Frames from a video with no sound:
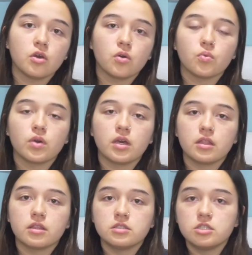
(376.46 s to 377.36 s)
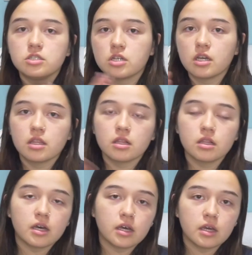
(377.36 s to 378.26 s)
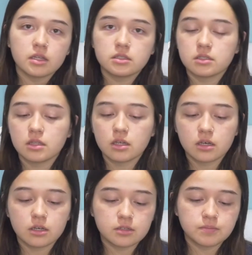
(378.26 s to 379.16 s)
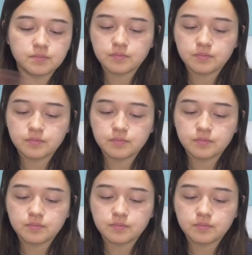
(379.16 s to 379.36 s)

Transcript: with the DJ, the lights, the